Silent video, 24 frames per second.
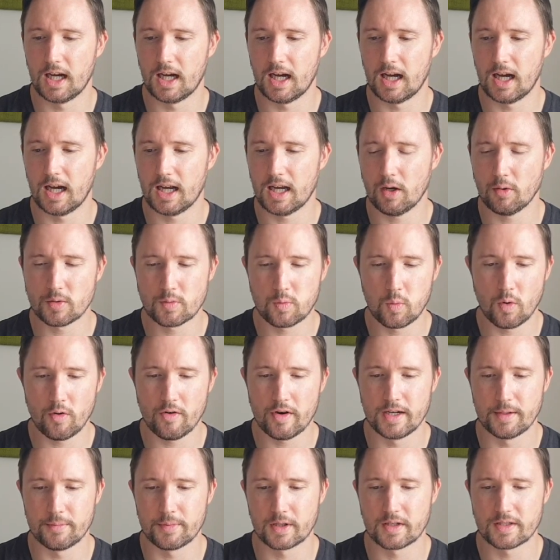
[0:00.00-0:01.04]
And I was
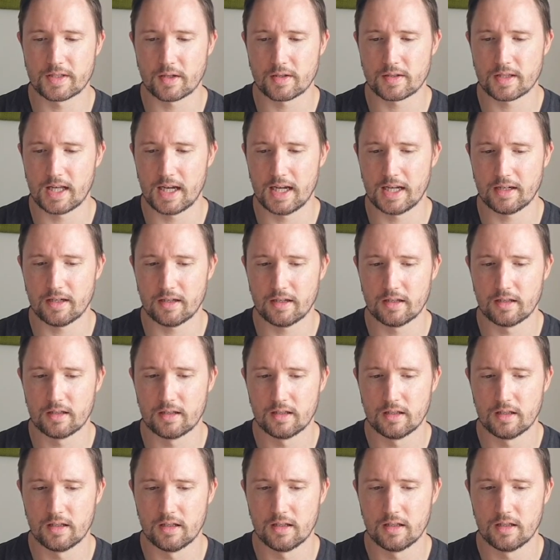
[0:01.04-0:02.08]
worried because I was like,
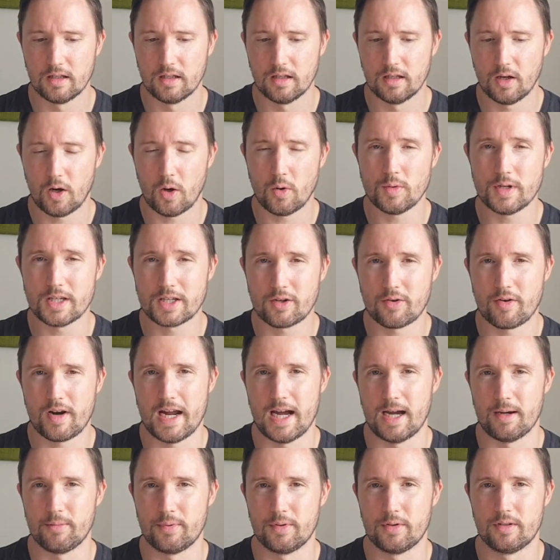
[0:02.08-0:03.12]
holy
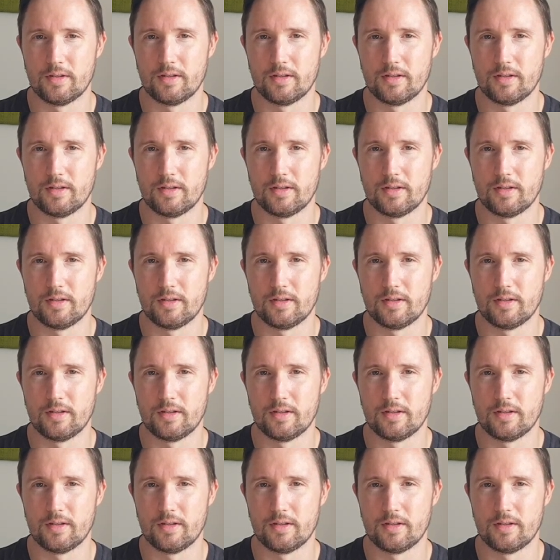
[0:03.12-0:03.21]
crap,